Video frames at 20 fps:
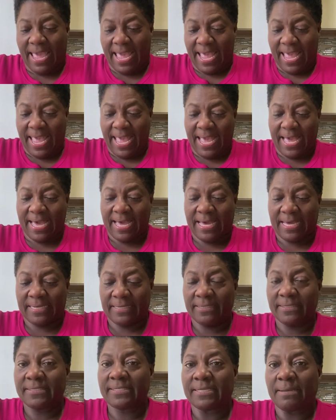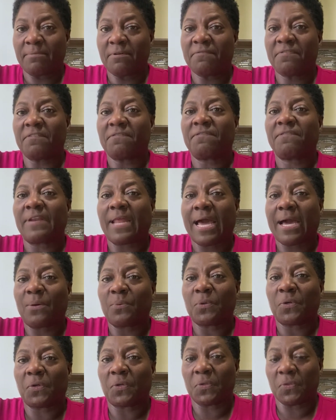And some of the
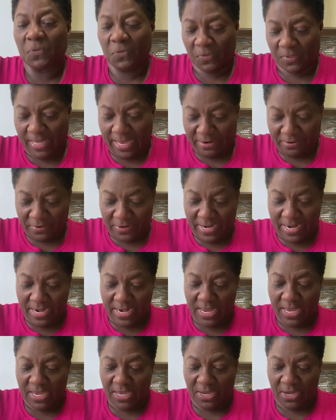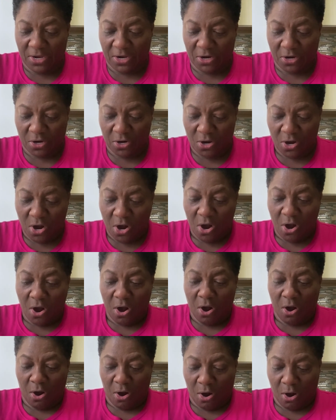flowers that are in here
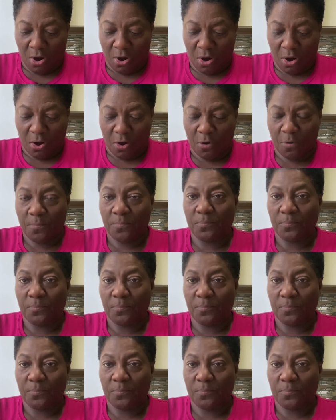are